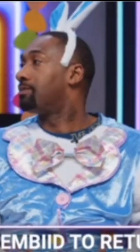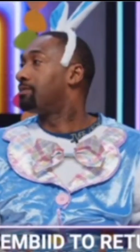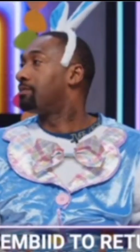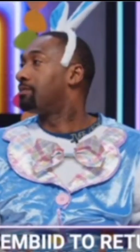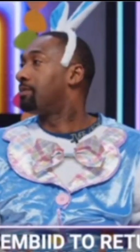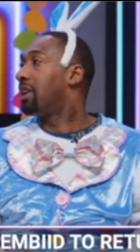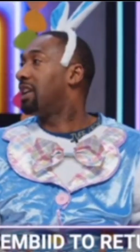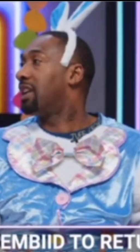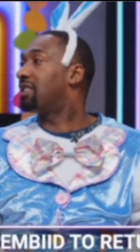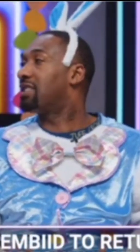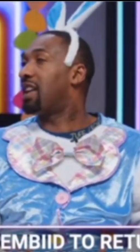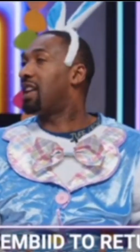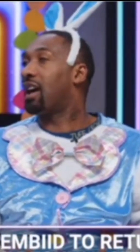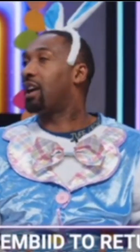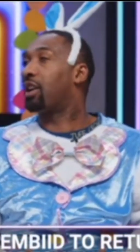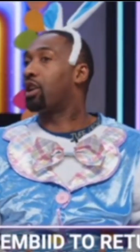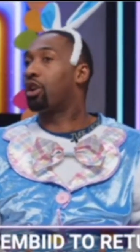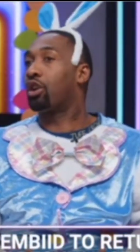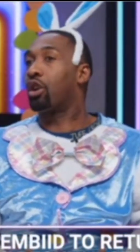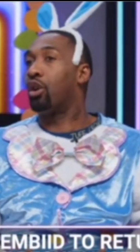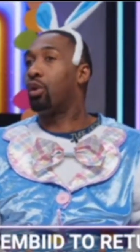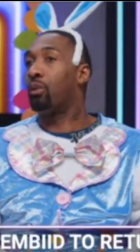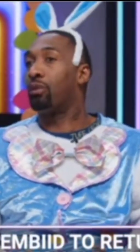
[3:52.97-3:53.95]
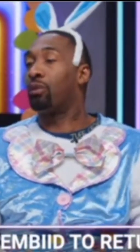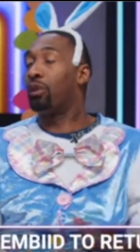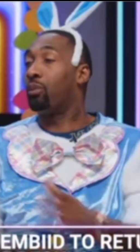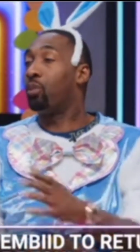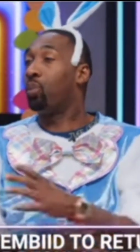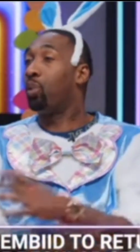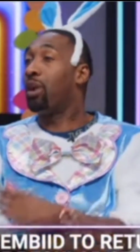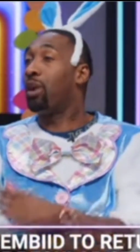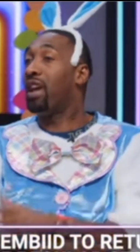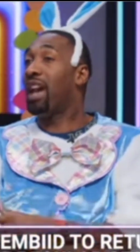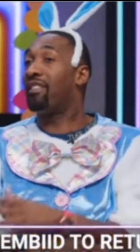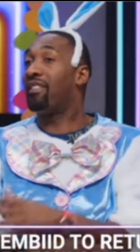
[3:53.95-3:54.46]
He's not going to go
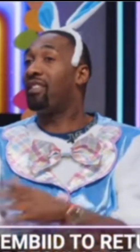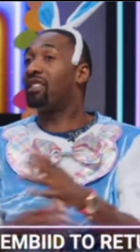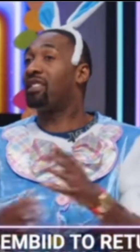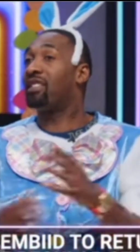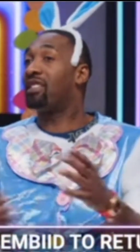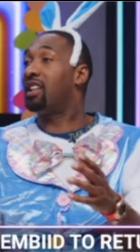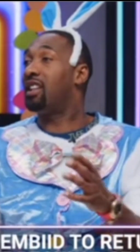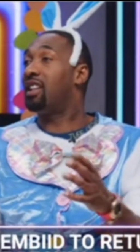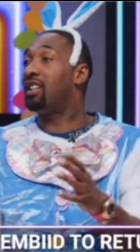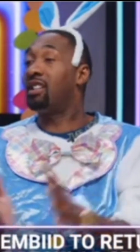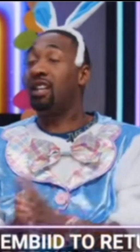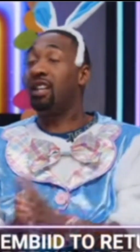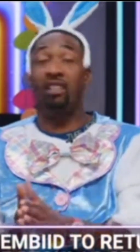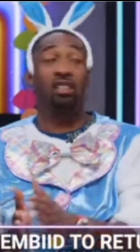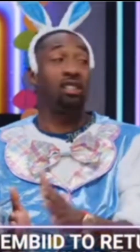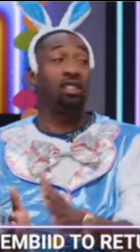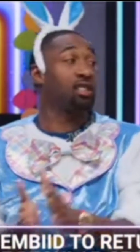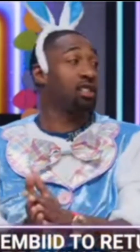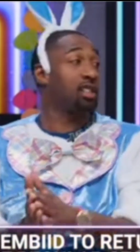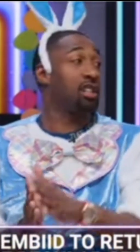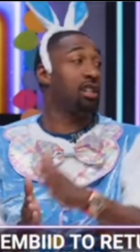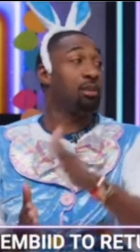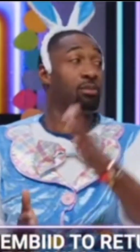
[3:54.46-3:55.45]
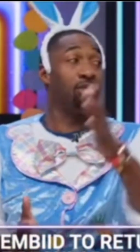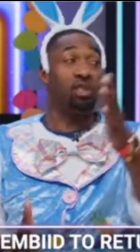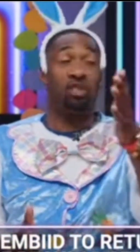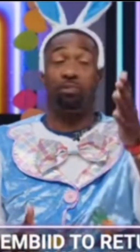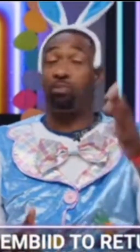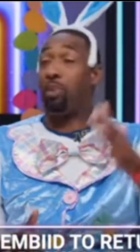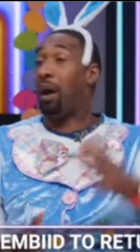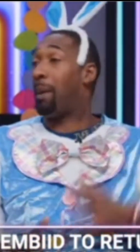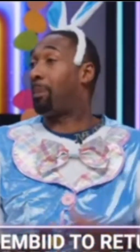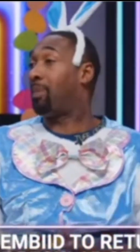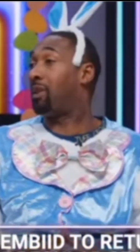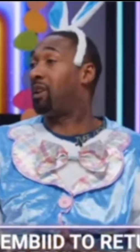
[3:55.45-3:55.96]
from we haven't seen nothing to him just
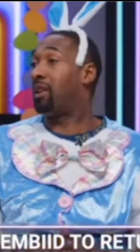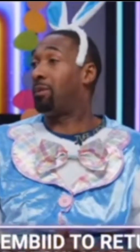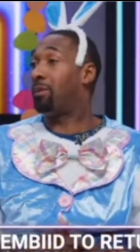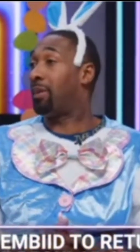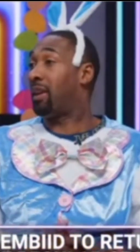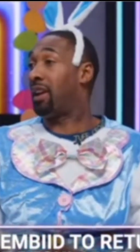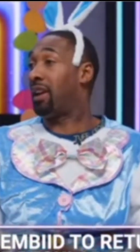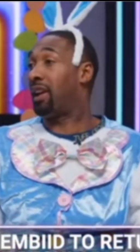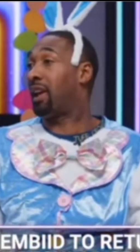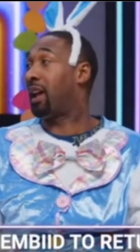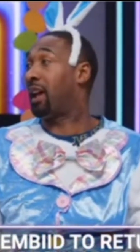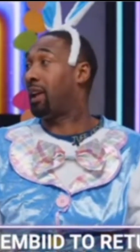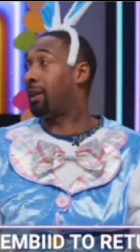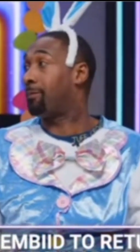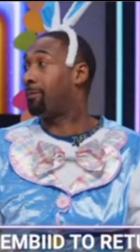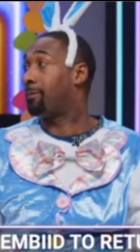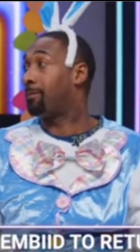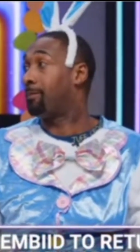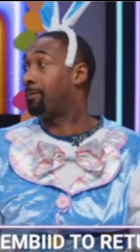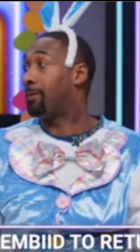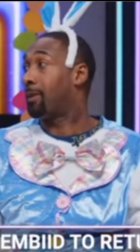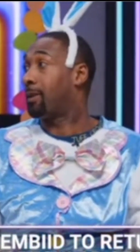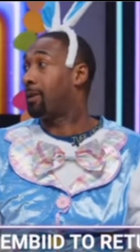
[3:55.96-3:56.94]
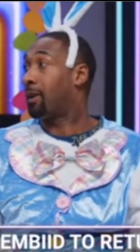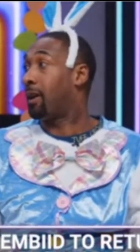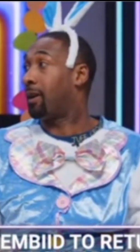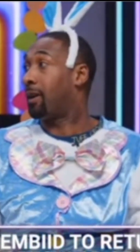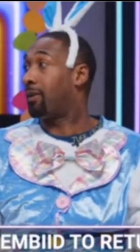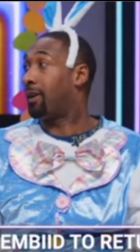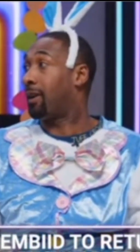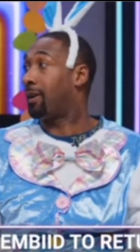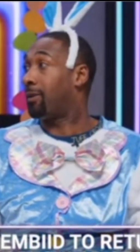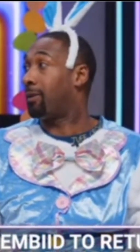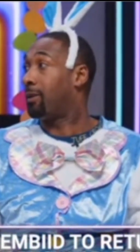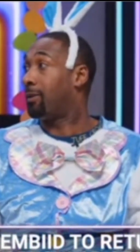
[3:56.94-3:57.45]
popping up in the game. All
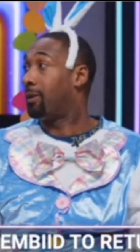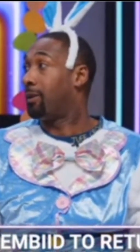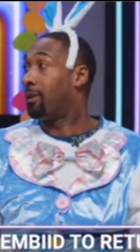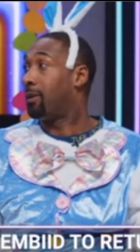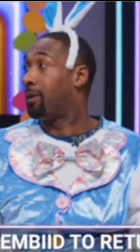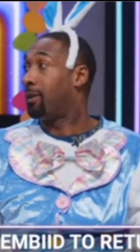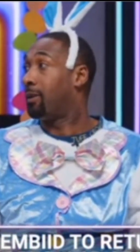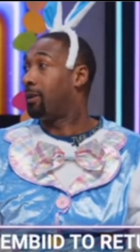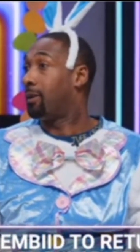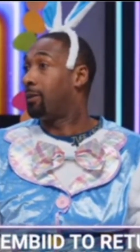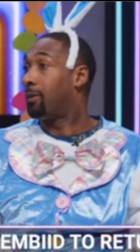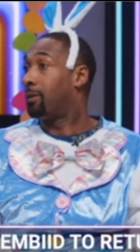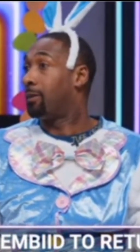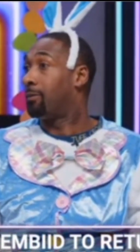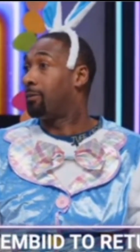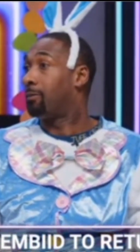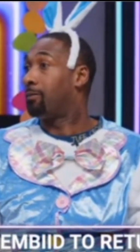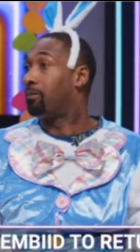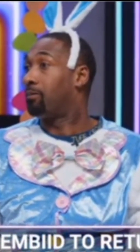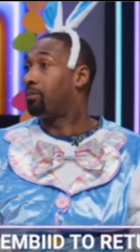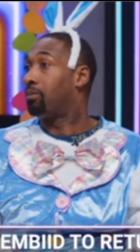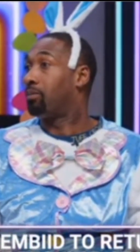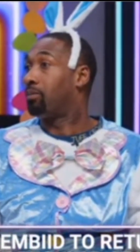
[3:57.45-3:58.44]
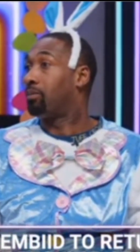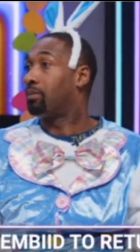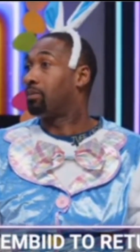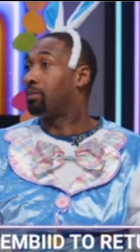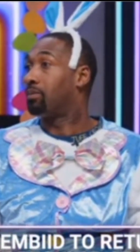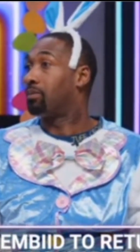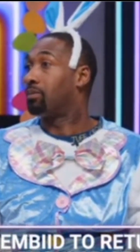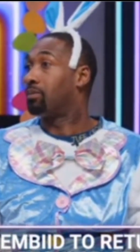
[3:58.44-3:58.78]
right? Do you think that's a media tactic,